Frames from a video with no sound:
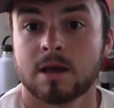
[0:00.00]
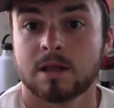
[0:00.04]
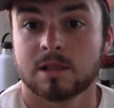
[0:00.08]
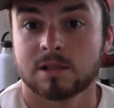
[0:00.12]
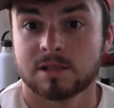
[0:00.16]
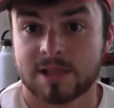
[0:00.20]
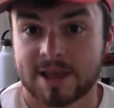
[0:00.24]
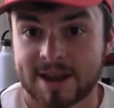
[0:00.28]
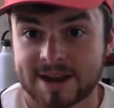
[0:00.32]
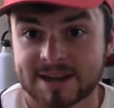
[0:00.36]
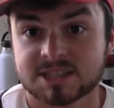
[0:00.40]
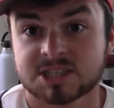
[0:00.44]

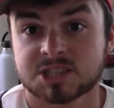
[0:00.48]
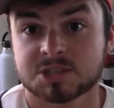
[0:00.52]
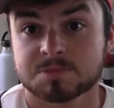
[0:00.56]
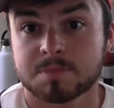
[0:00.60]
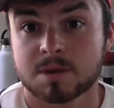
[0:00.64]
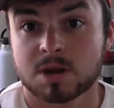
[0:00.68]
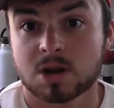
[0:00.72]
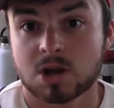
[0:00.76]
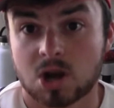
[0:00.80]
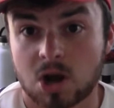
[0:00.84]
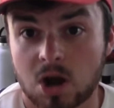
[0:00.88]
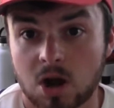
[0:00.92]
Lance
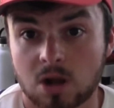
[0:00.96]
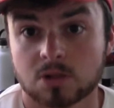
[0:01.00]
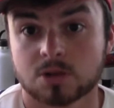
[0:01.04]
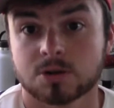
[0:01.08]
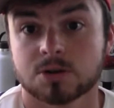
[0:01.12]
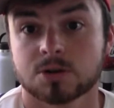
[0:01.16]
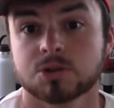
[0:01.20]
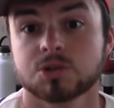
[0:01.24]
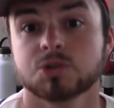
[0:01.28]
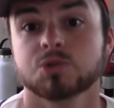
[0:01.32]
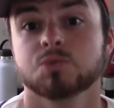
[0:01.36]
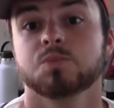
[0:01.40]

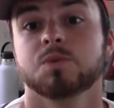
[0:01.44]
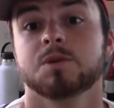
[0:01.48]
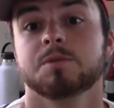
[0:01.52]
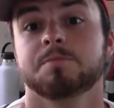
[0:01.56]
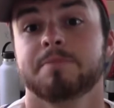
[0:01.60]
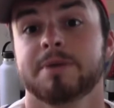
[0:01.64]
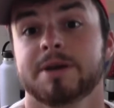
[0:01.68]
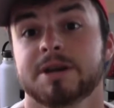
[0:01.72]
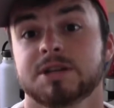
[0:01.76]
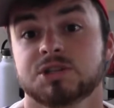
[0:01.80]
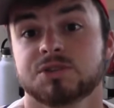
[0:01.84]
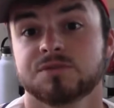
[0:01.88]
McCullers
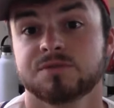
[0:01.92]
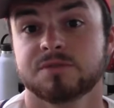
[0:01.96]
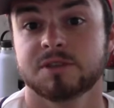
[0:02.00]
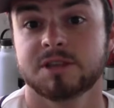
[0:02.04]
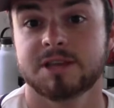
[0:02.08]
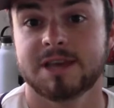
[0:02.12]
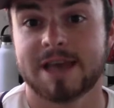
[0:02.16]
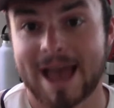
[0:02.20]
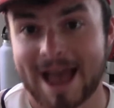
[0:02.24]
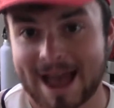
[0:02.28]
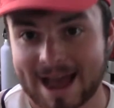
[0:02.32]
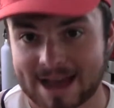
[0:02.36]
would pitch for
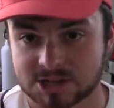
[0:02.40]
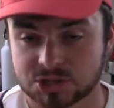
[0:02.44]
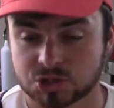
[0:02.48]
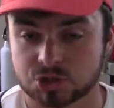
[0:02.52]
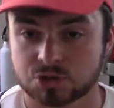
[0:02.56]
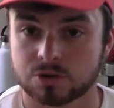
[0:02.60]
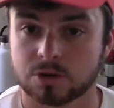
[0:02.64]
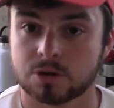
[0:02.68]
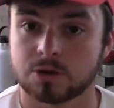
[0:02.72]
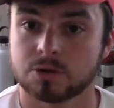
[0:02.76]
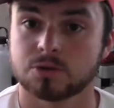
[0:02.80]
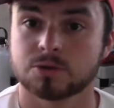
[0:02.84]
the
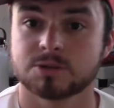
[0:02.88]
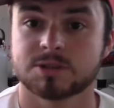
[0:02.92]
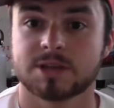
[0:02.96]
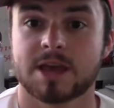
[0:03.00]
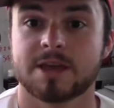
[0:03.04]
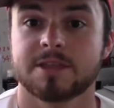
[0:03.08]
Astros,